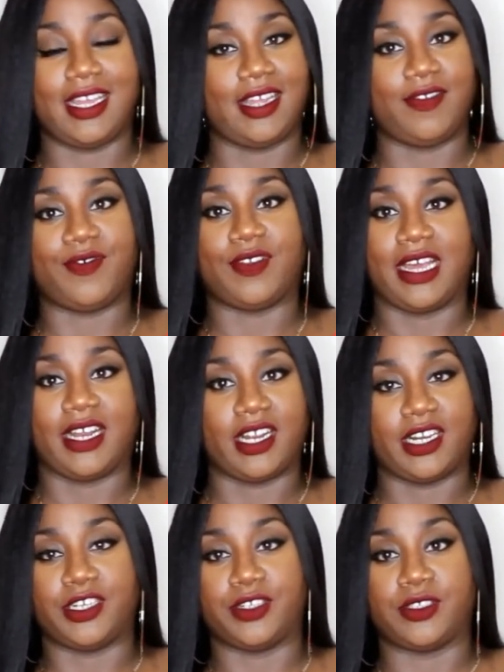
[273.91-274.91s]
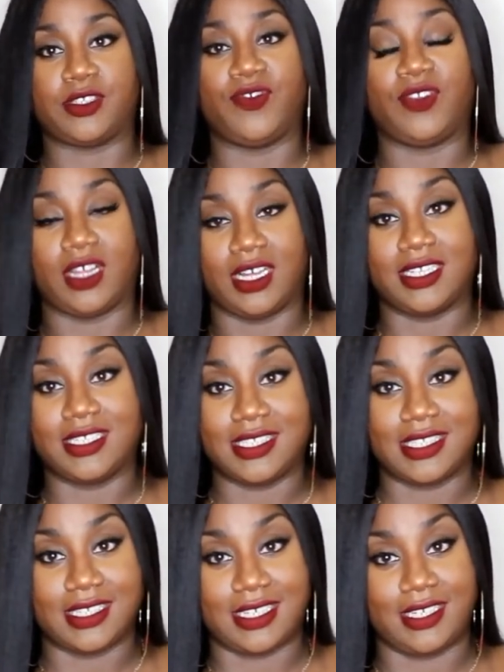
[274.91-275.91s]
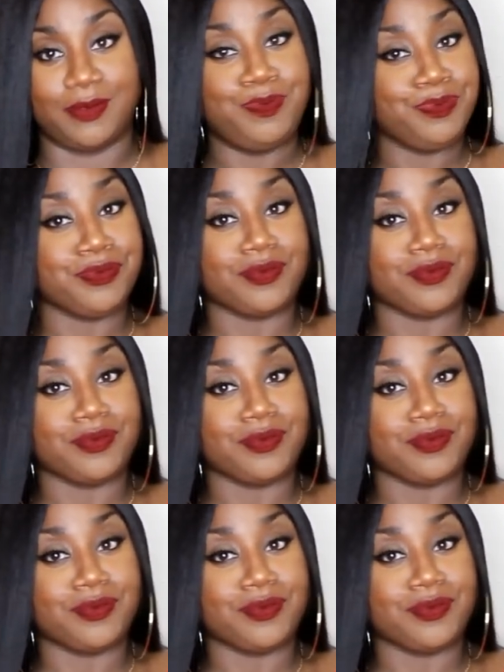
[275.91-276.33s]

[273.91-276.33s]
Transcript: It flat irons flawlessly.